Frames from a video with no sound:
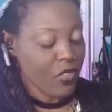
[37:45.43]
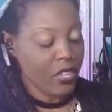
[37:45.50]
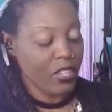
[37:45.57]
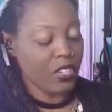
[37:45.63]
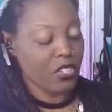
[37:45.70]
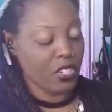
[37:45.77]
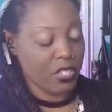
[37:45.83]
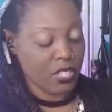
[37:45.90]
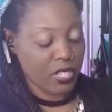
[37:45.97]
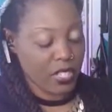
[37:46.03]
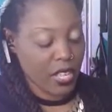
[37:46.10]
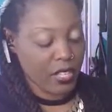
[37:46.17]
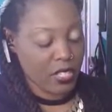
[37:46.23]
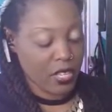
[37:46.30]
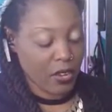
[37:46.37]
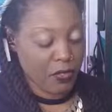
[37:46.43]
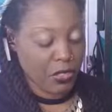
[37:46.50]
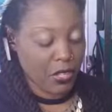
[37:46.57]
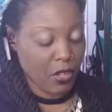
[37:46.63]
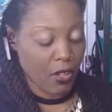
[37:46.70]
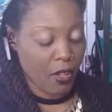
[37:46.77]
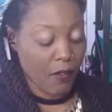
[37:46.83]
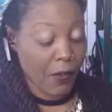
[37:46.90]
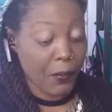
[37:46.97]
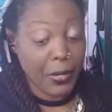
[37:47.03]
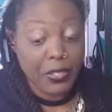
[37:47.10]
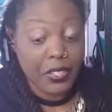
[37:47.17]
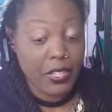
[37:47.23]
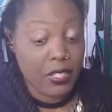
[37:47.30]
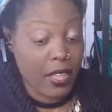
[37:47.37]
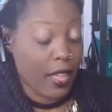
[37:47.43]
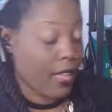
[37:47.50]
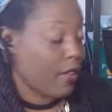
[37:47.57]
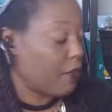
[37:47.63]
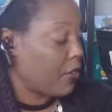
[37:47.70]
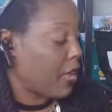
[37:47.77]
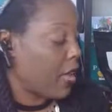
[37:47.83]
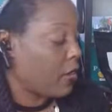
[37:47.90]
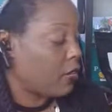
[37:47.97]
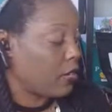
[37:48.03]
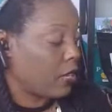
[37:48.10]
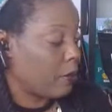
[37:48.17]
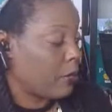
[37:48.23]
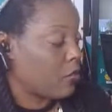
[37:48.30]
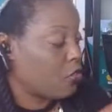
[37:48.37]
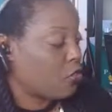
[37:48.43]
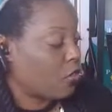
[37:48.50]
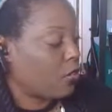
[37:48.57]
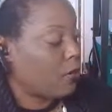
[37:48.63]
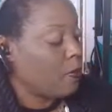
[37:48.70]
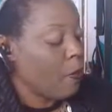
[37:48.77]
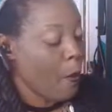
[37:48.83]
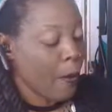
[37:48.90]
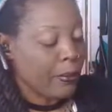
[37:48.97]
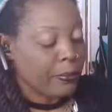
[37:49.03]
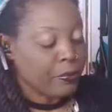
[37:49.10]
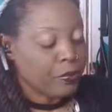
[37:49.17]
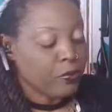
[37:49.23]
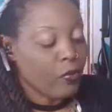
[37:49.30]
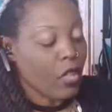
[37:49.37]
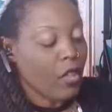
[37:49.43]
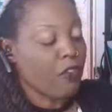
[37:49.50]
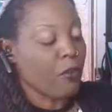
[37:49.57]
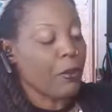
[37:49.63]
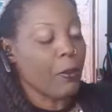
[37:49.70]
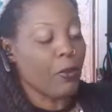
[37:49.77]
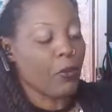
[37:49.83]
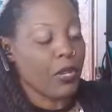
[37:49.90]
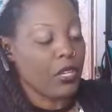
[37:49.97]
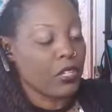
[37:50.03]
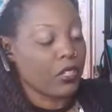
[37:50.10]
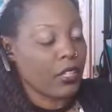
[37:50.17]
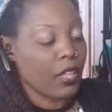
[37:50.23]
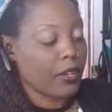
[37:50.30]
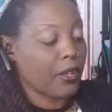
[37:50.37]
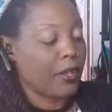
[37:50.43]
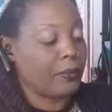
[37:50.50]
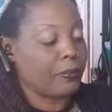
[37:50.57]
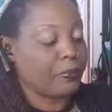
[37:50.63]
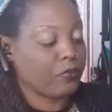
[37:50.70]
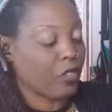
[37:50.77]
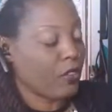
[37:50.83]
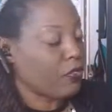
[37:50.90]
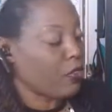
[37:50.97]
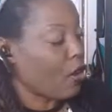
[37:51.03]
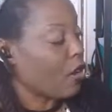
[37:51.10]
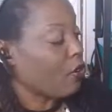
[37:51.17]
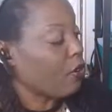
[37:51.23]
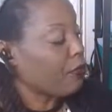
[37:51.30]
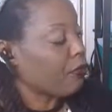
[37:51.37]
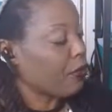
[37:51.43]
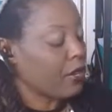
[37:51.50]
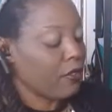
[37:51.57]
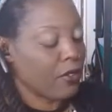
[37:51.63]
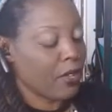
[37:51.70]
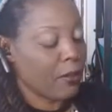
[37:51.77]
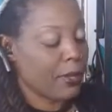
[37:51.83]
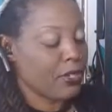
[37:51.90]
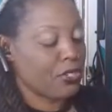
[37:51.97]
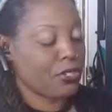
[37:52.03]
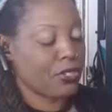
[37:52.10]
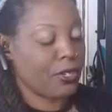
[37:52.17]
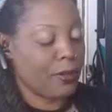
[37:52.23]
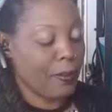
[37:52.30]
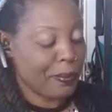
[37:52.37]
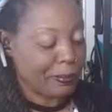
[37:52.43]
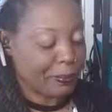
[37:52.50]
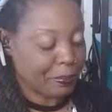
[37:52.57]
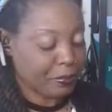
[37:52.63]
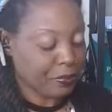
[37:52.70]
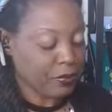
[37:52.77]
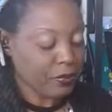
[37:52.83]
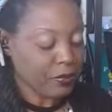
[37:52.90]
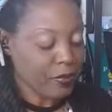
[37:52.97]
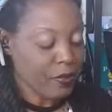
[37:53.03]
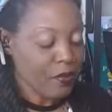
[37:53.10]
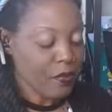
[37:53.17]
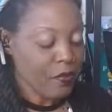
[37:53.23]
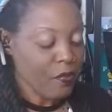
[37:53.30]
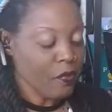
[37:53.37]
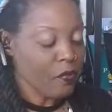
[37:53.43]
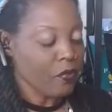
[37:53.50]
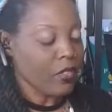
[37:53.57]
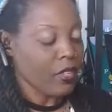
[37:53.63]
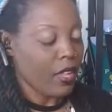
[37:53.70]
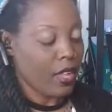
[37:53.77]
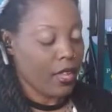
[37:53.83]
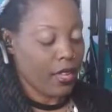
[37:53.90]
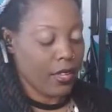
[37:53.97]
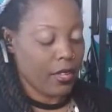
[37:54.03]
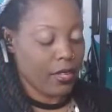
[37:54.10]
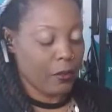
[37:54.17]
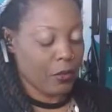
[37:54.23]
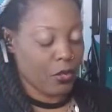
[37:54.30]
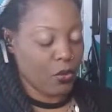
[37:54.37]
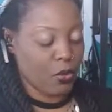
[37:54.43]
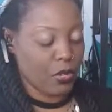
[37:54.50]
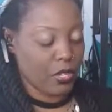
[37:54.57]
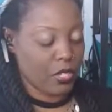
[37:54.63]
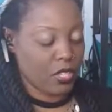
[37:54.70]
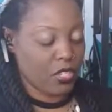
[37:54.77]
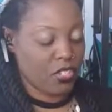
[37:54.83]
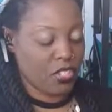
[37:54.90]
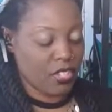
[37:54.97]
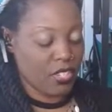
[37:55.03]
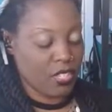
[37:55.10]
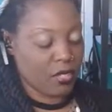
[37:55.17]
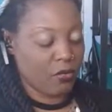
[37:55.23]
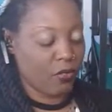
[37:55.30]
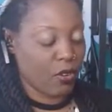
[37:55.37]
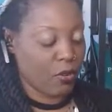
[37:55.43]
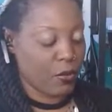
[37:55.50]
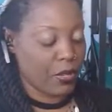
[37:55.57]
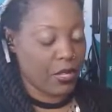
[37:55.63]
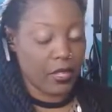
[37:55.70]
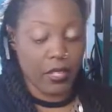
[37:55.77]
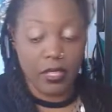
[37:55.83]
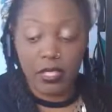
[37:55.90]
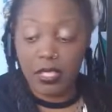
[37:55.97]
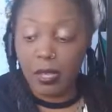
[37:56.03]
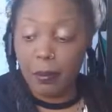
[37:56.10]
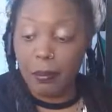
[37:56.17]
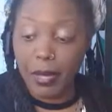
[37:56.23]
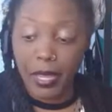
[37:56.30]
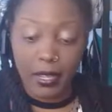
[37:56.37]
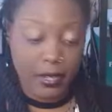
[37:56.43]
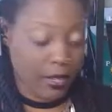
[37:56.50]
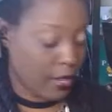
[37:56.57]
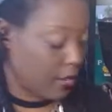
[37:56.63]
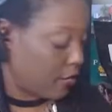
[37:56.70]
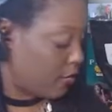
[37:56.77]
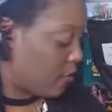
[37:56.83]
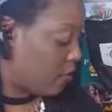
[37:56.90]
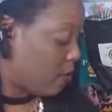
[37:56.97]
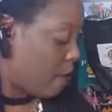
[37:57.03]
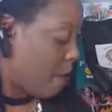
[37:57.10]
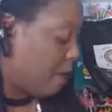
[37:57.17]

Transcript: It just sets everything off. It does not have added MSG. Remember, we looked that up. If y'all are afraid of MSG, I am going to just throw in some mayonnaise.